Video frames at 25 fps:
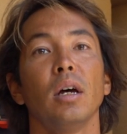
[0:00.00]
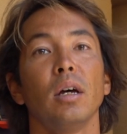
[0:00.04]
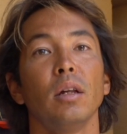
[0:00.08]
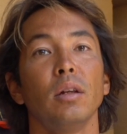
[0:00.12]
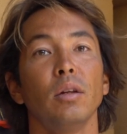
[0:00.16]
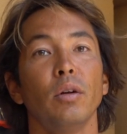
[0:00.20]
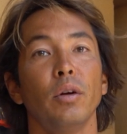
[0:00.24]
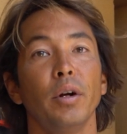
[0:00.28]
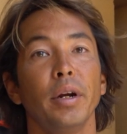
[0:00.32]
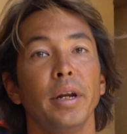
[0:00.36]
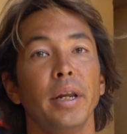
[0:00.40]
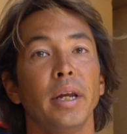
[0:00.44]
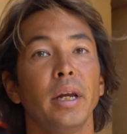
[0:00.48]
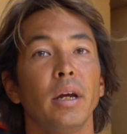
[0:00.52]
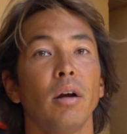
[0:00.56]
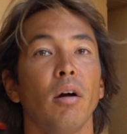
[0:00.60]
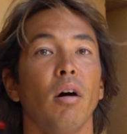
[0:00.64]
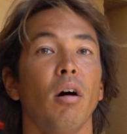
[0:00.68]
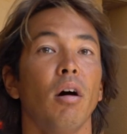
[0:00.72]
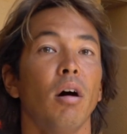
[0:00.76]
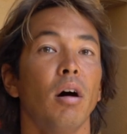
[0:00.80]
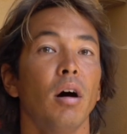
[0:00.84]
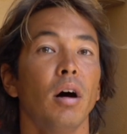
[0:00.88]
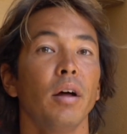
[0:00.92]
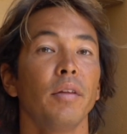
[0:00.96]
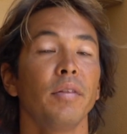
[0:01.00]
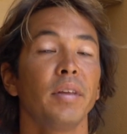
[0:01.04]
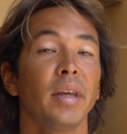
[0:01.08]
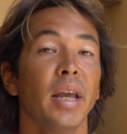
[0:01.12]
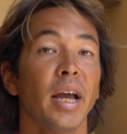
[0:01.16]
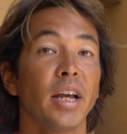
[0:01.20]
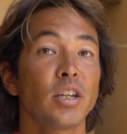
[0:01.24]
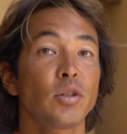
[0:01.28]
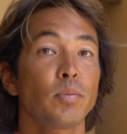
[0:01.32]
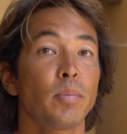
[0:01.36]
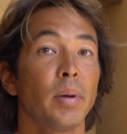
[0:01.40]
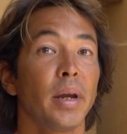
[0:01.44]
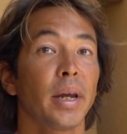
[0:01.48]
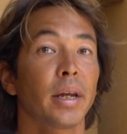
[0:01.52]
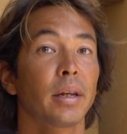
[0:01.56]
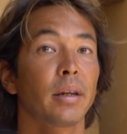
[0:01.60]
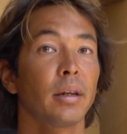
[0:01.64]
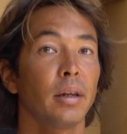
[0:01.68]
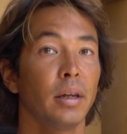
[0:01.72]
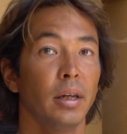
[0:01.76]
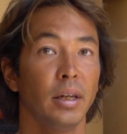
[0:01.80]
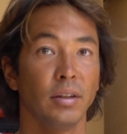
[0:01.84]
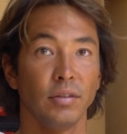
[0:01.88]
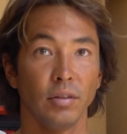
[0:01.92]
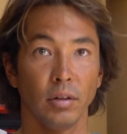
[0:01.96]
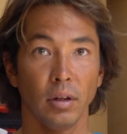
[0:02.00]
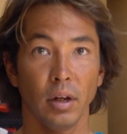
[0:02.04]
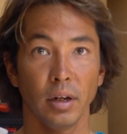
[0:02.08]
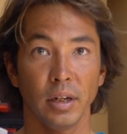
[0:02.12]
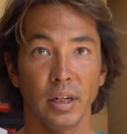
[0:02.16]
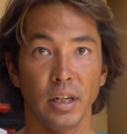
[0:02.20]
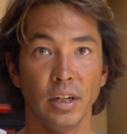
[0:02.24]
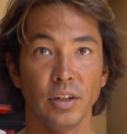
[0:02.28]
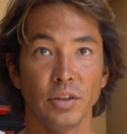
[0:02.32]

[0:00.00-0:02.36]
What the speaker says: learning on the aspect is a lot